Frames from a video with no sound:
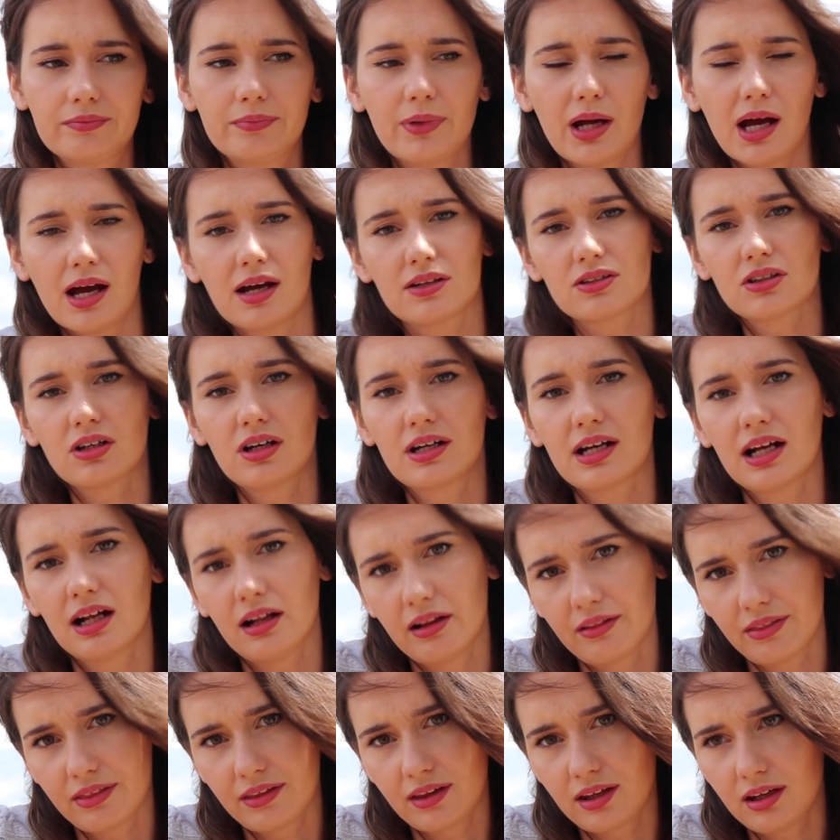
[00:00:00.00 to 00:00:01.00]
bad,
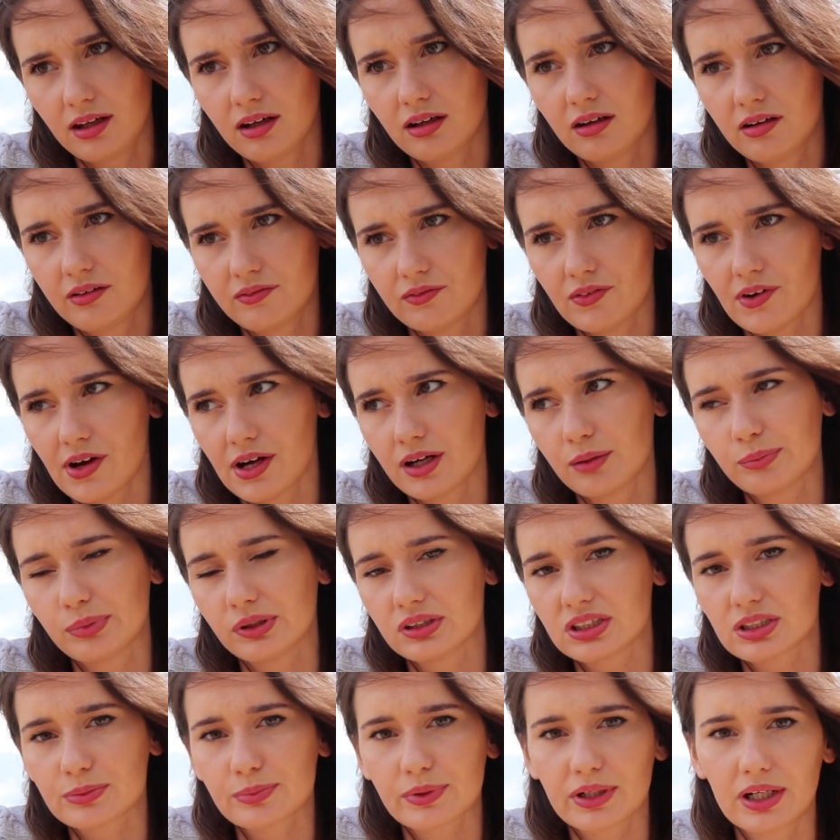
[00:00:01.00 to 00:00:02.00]
unhealthy,
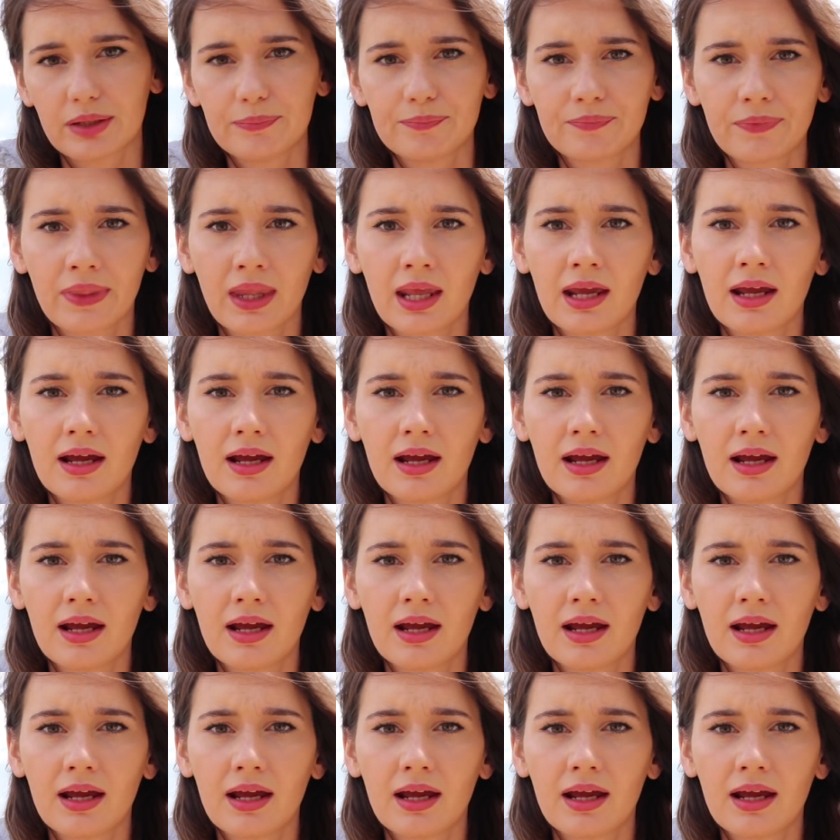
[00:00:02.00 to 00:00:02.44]
unviable sperm.